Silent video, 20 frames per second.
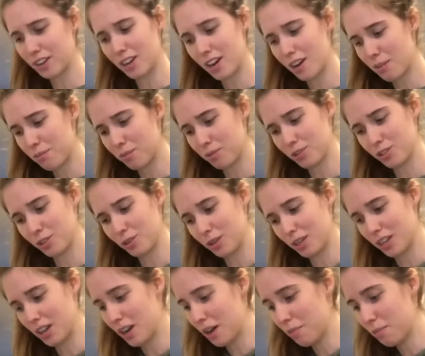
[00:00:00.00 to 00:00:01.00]
cup to a
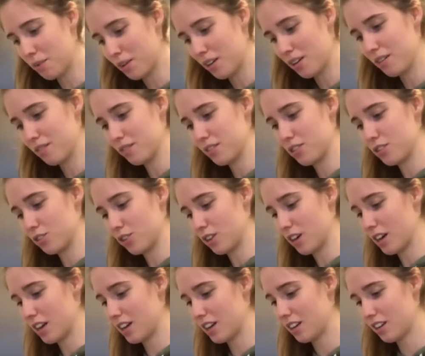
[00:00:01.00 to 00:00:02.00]
cup of the
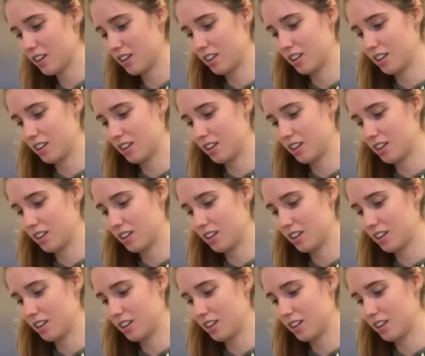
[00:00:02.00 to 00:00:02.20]
dry,